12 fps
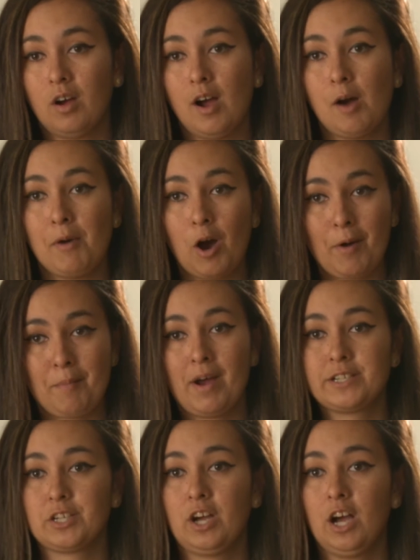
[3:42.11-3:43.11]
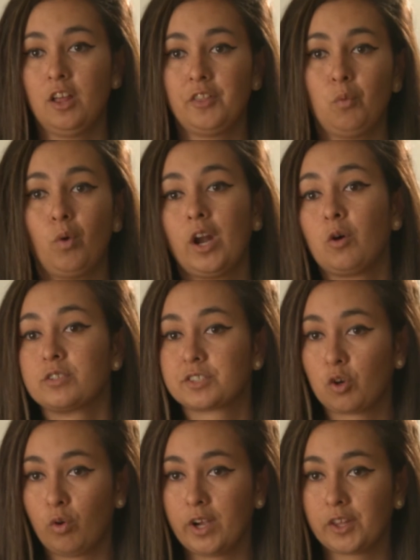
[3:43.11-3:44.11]
about my mental health and what I was
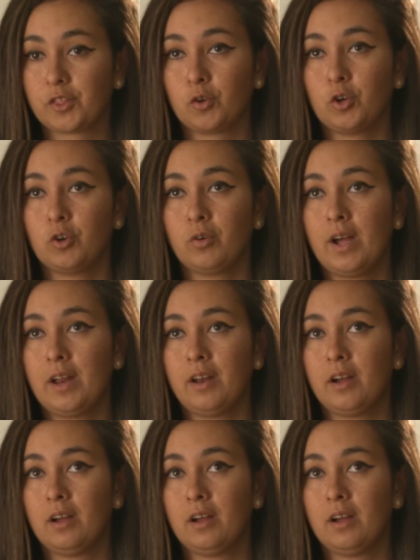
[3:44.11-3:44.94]
going through. And